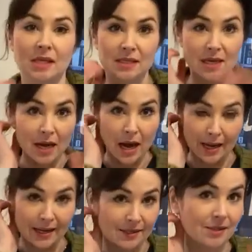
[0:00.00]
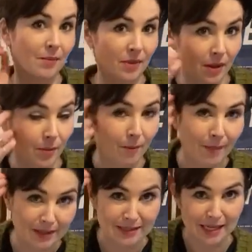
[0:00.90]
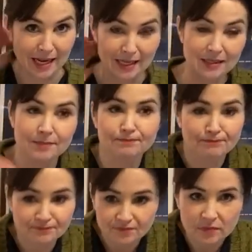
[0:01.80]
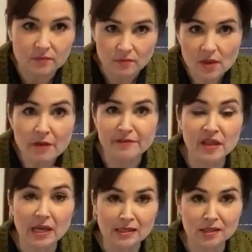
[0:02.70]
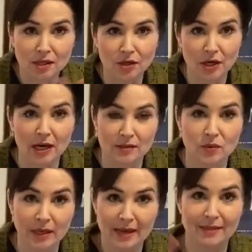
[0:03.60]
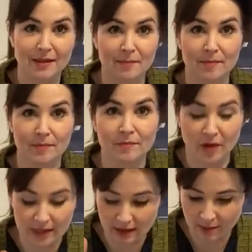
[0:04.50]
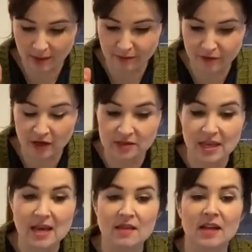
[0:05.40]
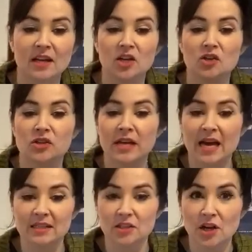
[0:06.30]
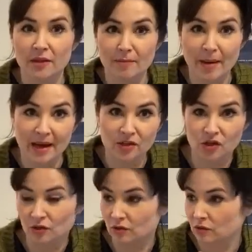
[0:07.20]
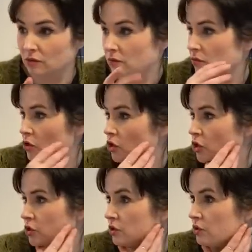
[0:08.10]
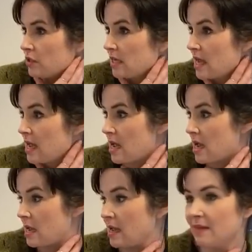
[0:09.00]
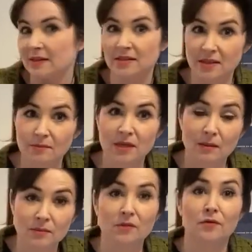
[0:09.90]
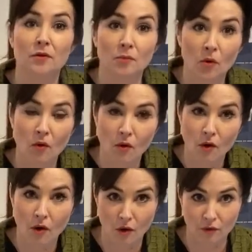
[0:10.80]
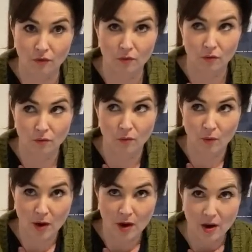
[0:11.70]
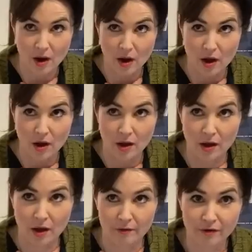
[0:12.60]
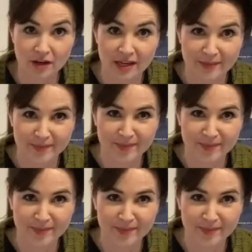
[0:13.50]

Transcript: is I add some of them on Mondays for this, so you guys will get them, find out about them first. Then I usually add another batch on Tuesday, and then sometimes a few more on Uh, Friday,